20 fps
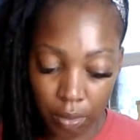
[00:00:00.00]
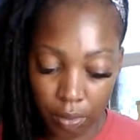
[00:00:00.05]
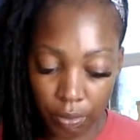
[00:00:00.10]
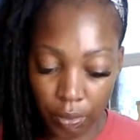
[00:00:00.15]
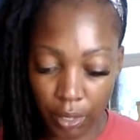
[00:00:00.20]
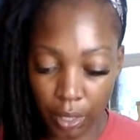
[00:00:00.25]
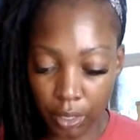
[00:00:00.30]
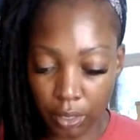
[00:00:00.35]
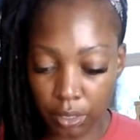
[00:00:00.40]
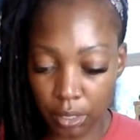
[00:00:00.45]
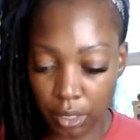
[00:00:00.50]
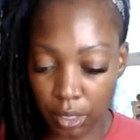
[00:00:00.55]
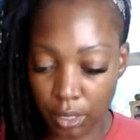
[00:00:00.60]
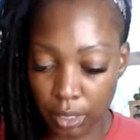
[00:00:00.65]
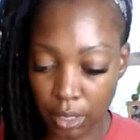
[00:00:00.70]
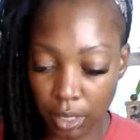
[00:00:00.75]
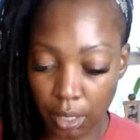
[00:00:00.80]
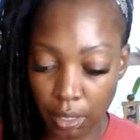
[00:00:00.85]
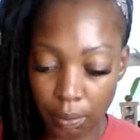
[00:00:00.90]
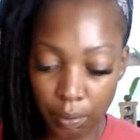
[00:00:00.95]
things
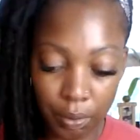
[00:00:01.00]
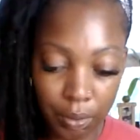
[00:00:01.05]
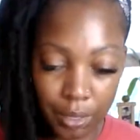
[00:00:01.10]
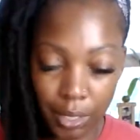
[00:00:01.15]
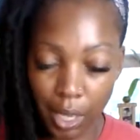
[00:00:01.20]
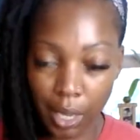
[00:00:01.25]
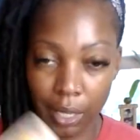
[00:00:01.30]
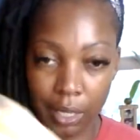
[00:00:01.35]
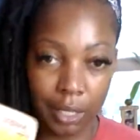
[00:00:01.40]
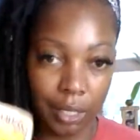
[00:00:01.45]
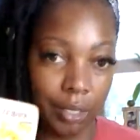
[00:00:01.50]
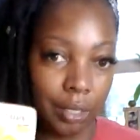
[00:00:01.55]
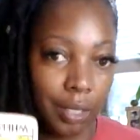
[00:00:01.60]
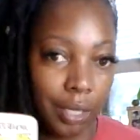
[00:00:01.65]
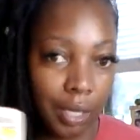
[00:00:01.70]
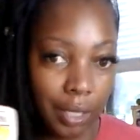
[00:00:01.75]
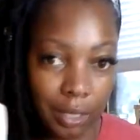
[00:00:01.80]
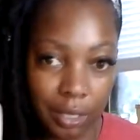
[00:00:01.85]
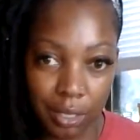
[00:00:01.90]
just keep taking, it